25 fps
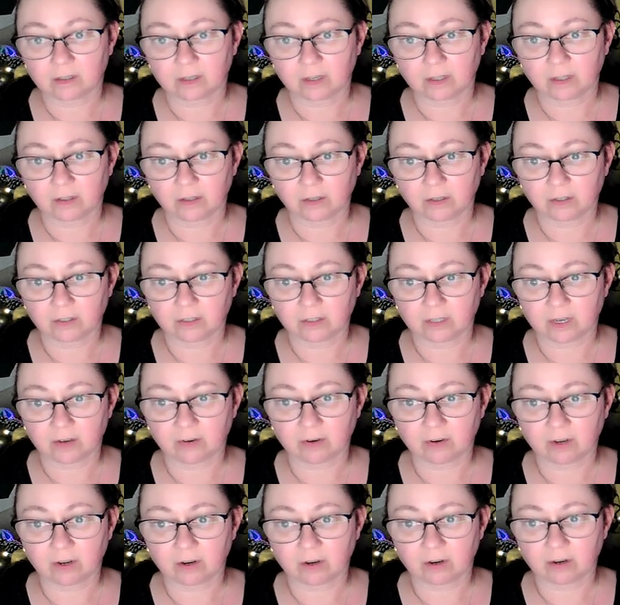I looked
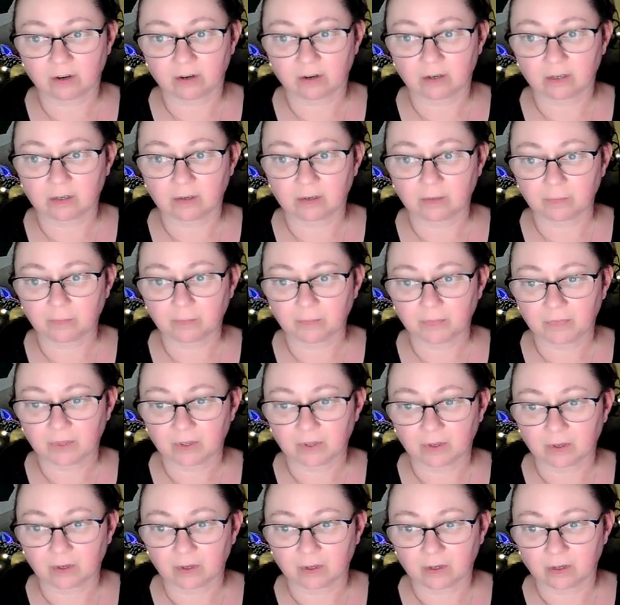down at her,
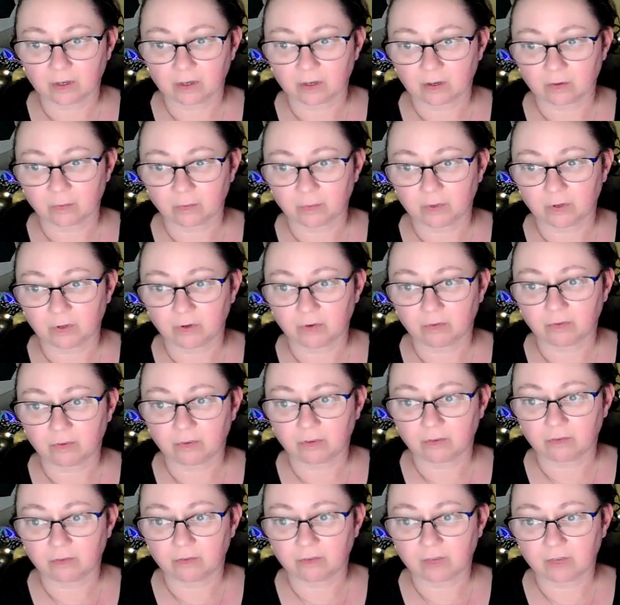her
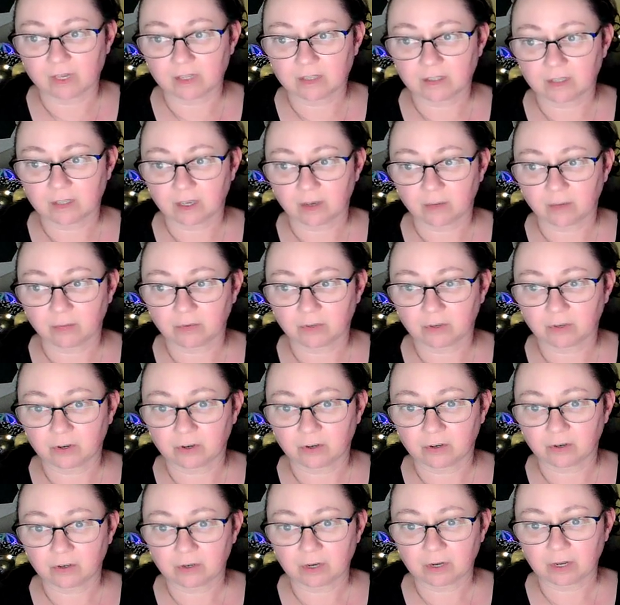beautiful face
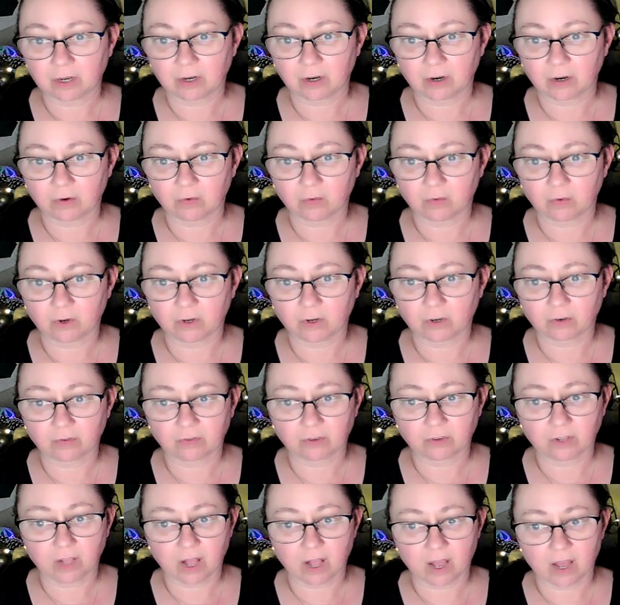upturned and her
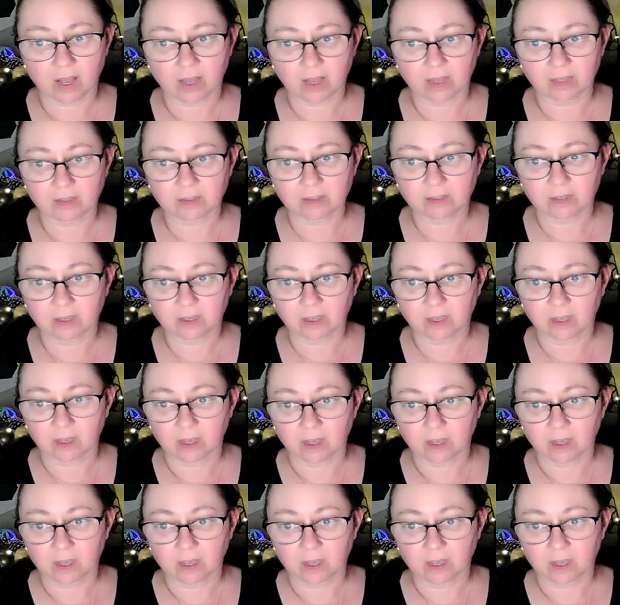wonderful eyes